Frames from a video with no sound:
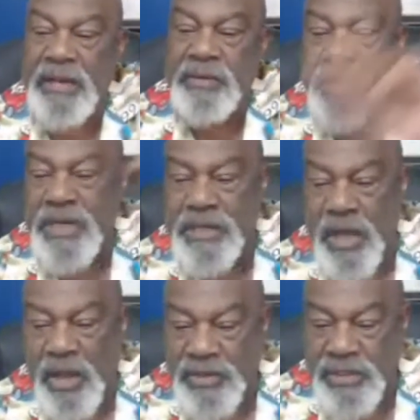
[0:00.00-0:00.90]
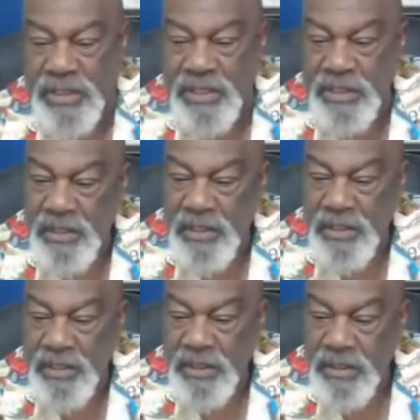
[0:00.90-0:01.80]
Let's look. What
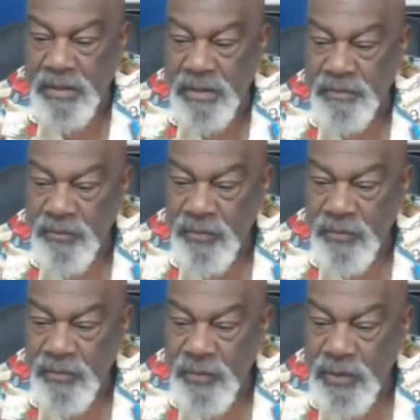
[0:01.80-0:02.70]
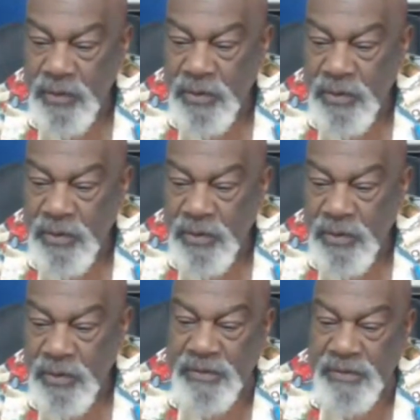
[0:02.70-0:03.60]
is that new doc? When is
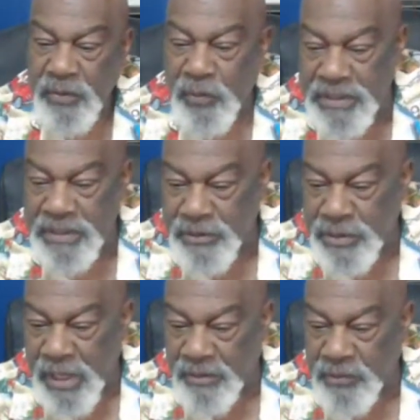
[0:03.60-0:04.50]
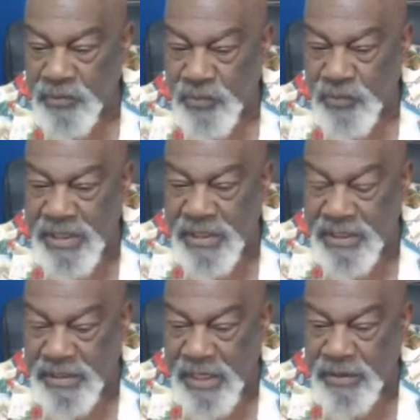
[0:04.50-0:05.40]
that new documentary coming out?
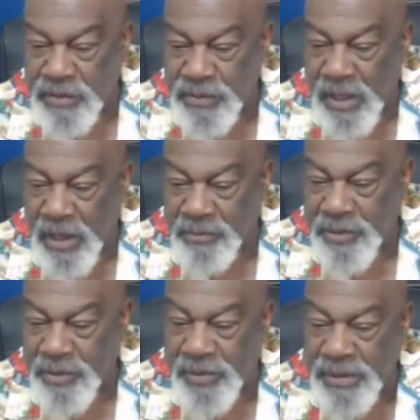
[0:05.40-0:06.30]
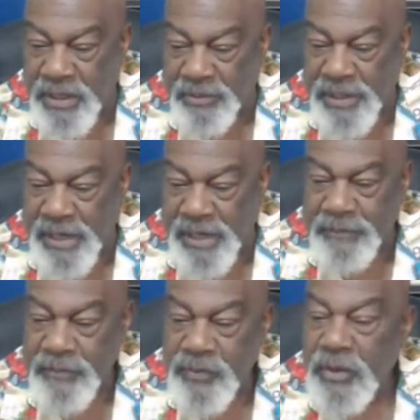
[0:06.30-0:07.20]
Man, it ain't mine.
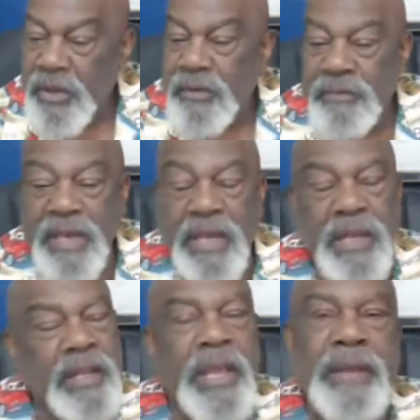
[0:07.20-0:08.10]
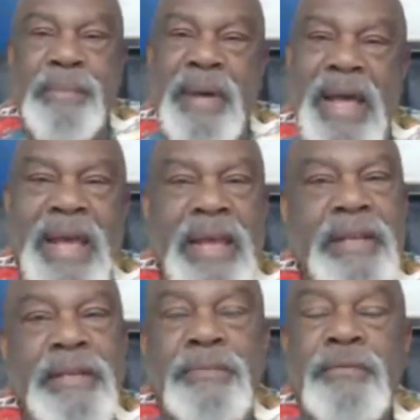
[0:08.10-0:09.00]
And I don't think I
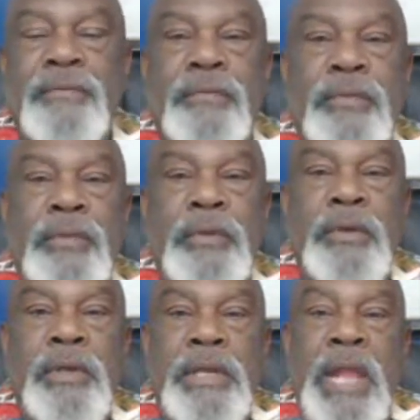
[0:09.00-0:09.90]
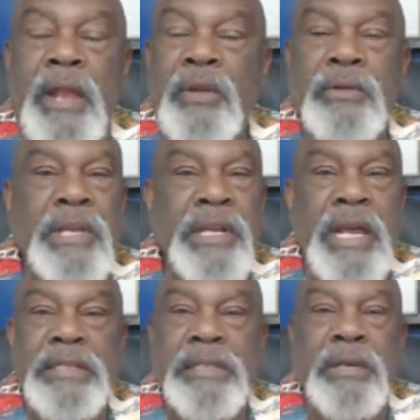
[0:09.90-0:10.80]
said one thing about the documentary.
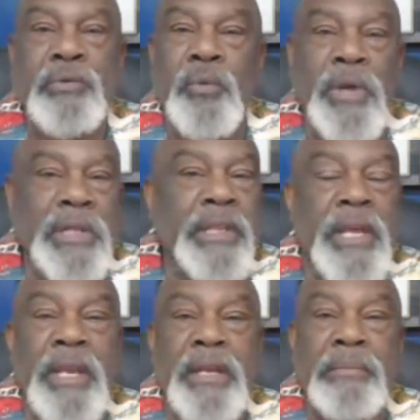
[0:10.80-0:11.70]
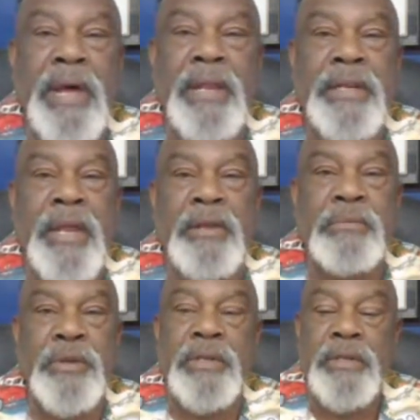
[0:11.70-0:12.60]
So who is this? Chester
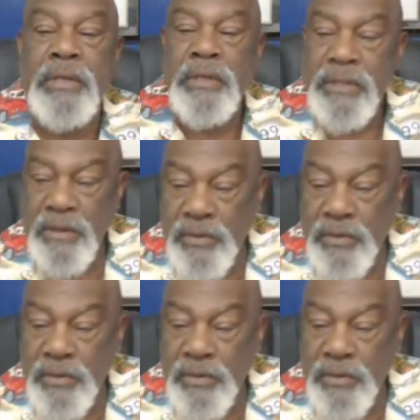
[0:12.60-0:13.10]
Charm.